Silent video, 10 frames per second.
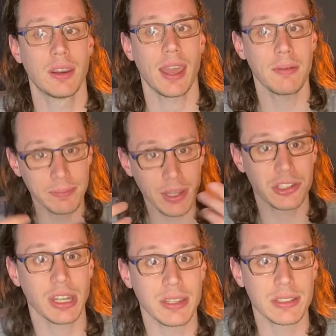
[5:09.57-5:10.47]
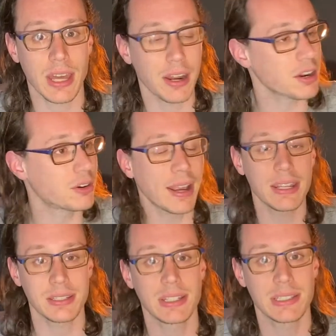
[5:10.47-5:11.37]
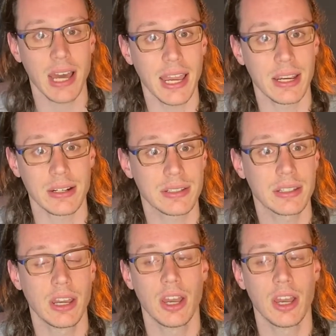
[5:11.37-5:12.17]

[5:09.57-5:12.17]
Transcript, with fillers: ambitions and our greatest desires.